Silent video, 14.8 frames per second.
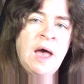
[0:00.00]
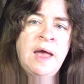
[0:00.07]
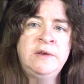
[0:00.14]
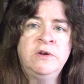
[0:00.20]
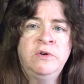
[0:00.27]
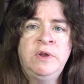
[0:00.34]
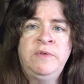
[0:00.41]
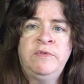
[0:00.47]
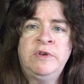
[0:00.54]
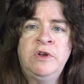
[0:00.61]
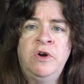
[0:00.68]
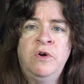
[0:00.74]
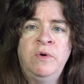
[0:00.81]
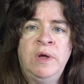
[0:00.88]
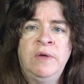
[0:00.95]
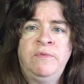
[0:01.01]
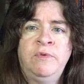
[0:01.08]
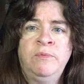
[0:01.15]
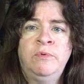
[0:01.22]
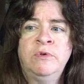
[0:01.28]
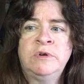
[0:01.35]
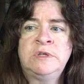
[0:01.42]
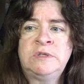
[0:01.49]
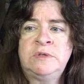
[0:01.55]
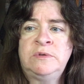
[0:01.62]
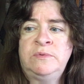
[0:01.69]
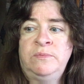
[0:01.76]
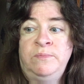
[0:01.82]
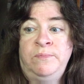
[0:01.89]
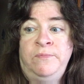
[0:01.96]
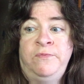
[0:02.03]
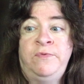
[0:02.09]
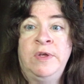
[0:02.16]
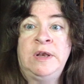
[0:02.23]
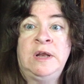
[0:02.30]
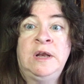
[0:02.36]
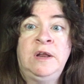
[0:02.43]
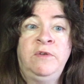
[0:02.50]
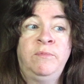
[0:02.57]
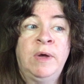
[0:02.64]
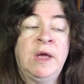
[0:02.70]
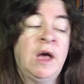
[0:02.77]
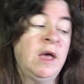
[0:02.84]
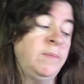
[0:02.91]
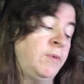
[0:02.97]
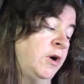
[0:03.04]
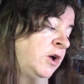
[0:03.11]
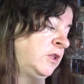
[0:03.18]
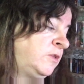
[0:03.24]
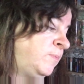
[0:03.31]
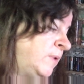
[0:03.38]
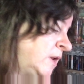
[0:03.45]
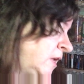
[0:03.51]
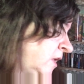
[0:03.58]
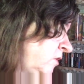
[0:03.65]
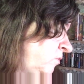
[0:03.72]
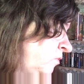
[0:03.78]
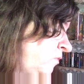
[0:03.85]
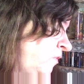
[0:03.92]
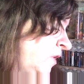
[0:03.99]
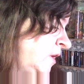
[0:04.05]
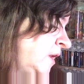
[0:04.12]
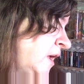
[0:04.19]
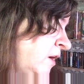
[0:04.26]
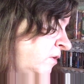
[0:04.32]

I don't even know if it will fit any of my iPods, but I guess we'll find